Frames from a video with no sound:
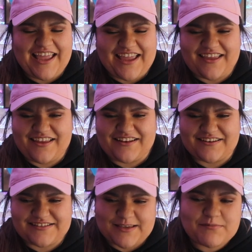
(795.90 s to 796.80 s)

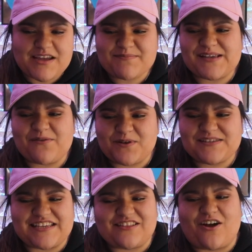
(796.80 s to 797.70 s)
and sometimes I will
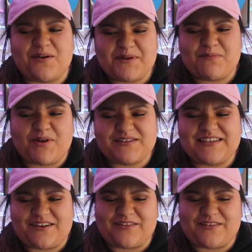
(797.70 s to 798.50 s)
sing the harmony parts that